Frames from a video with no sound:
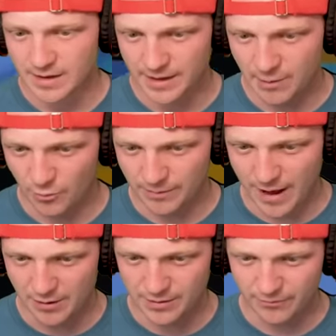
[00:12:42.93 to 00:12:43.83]
And then what
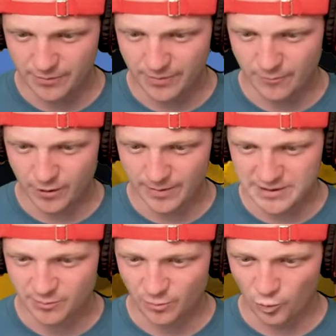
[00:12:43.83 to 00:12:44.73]
about then what about
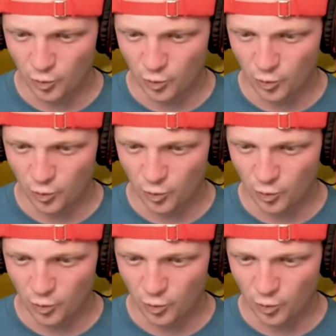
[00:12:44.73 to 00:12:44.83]
some